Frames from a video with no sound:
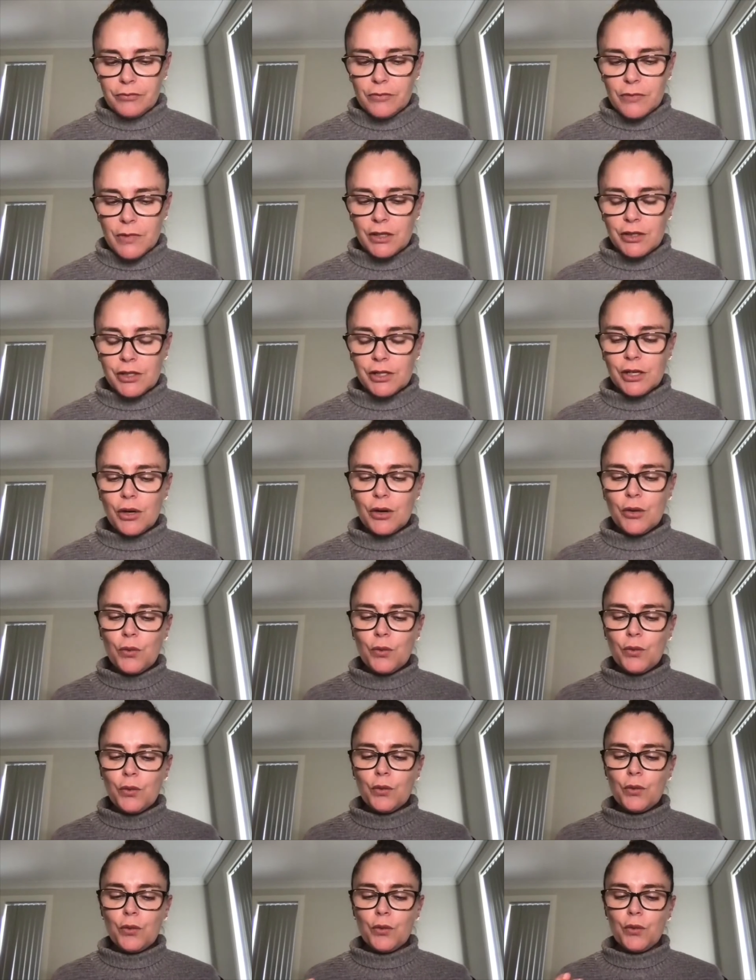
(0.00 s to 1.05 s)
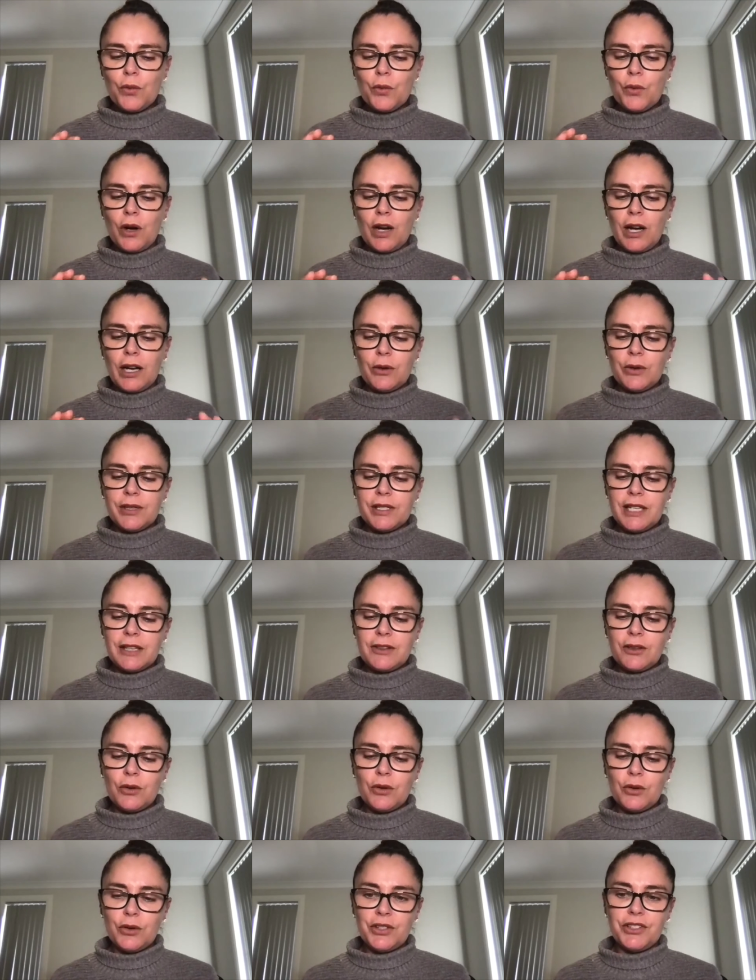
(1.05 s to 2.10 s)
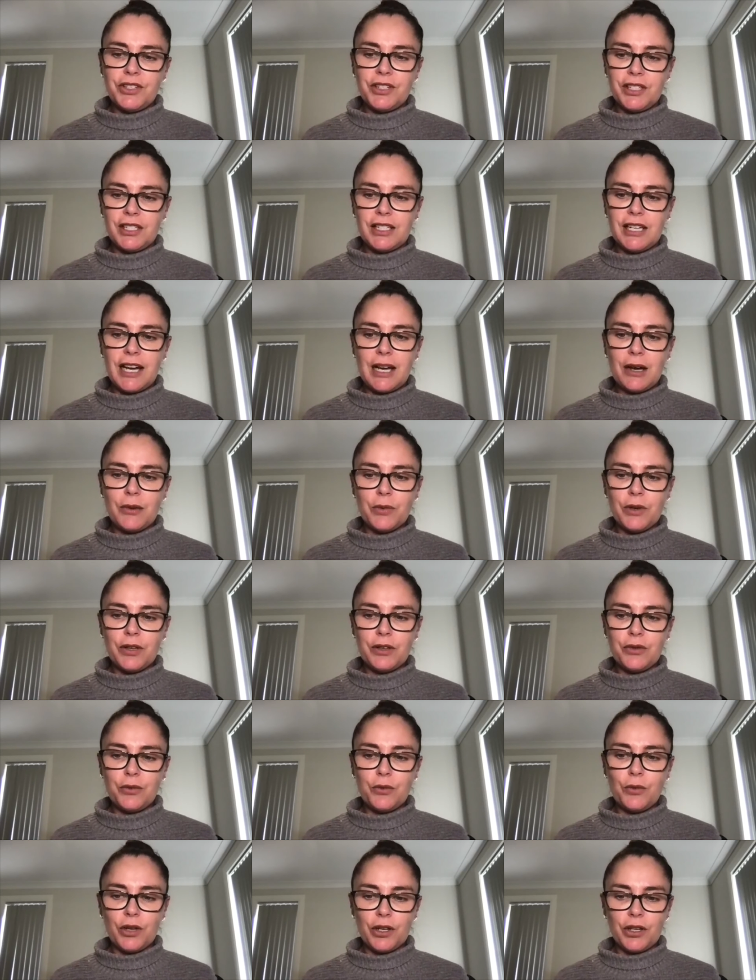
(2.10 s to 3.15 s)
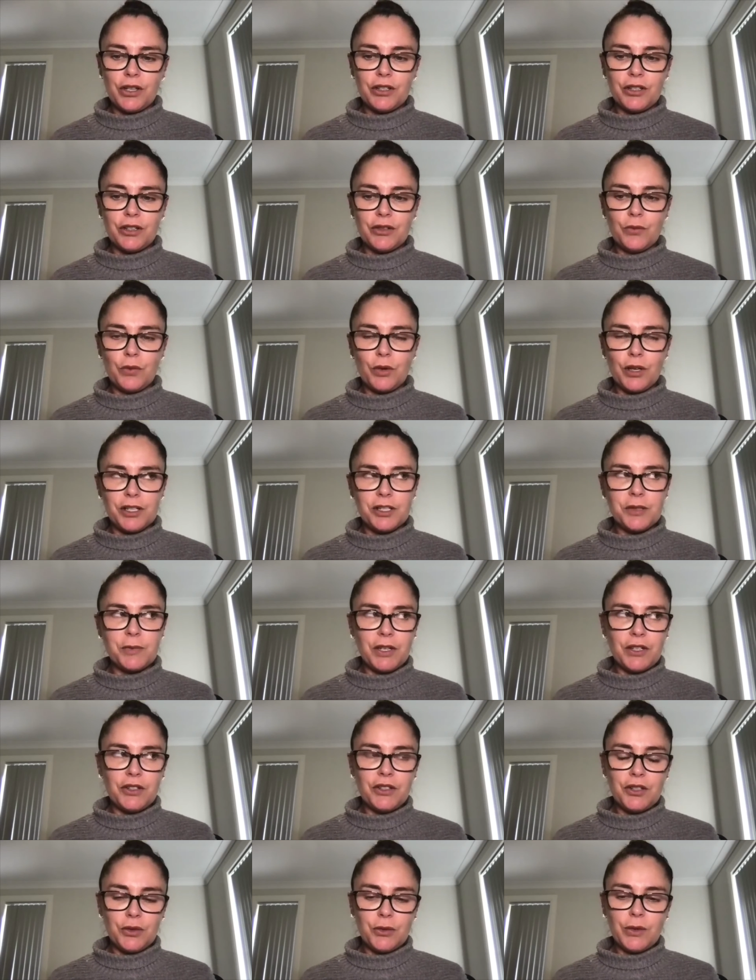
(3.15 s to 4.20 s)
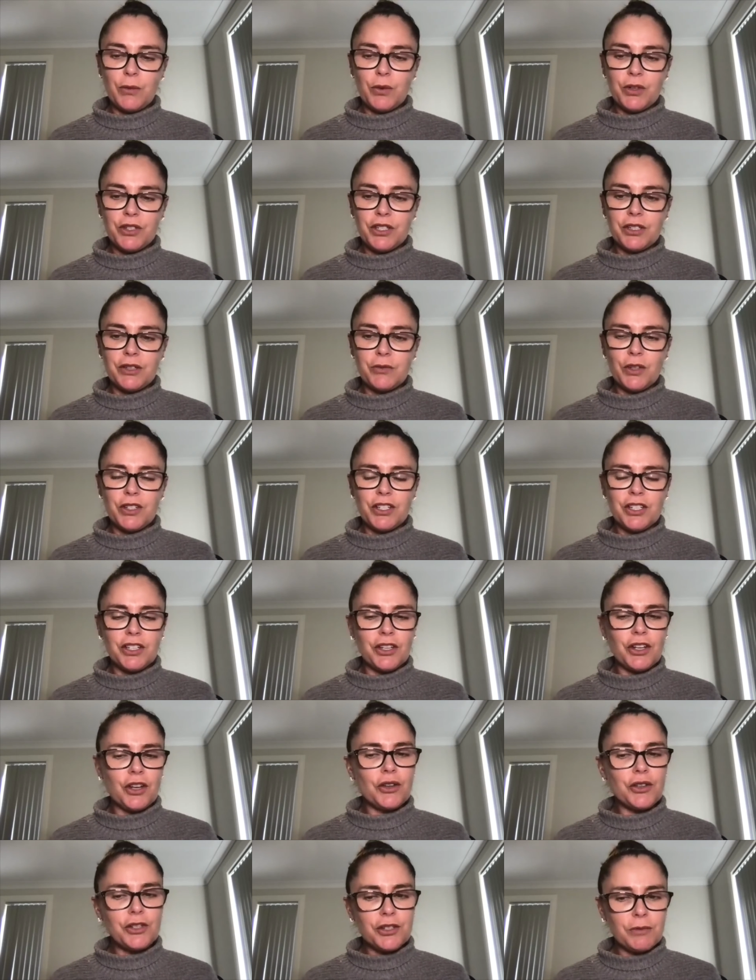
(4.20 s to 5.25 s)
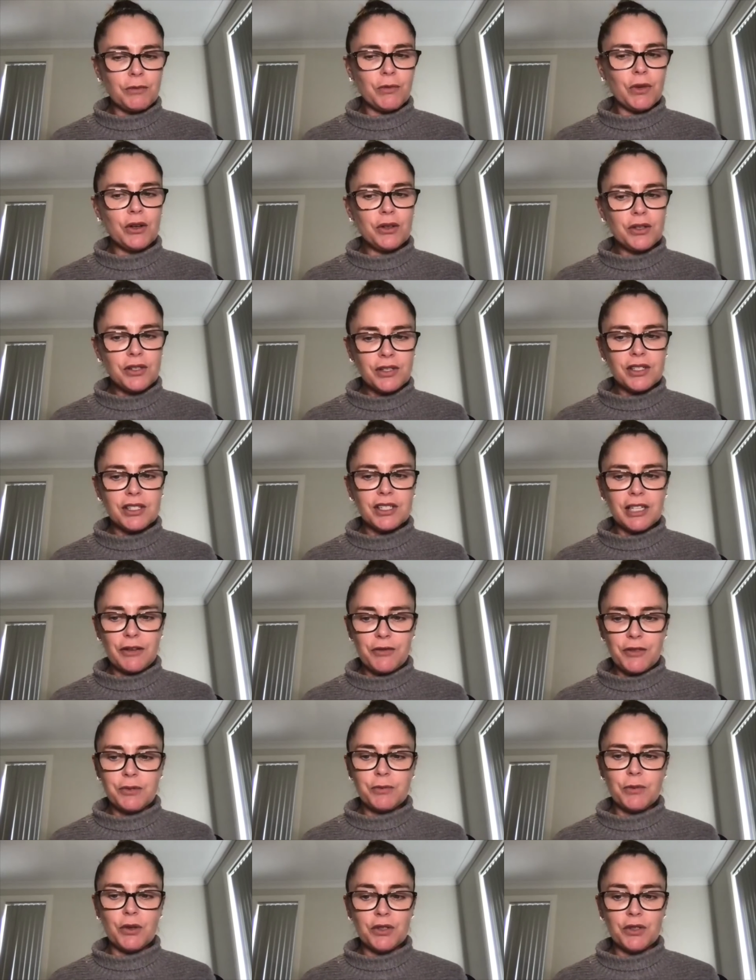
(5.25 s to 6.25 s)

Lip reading: So I always get the horse to start with what it's been doing, which it knows the most, the stuff it's most